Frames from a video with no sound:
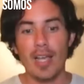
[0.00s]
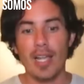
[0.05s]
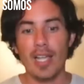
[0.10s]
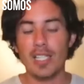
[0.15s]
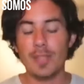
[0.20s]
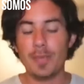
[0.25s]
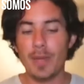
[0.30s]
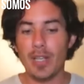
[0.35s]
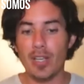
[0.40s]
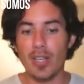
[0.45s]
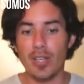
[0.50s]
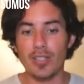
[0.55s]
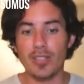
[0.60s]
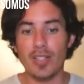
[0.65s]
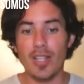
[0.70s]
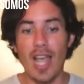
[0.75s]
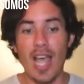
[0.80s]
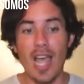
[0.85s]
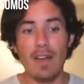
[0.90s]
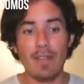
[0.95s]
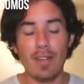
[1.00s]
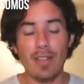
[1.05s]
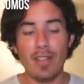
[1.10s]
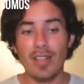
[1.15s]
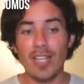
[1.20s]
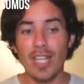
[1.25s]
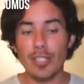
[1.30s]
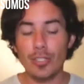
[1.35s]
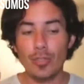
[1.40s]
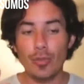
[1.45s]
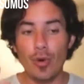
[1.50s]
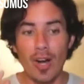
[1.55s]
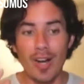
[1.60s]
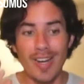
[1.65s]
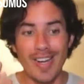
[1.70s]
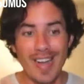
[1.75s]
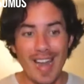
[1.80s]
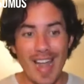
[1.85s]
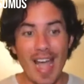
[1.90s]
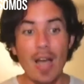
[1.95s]
is because everything that you
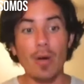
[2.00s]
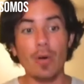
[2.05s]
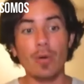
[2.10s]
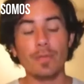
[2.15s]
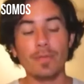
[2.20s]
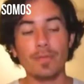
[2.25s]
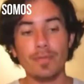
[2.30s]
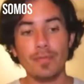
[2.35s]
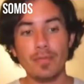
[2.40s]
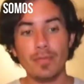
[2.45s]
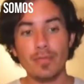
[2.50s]
are now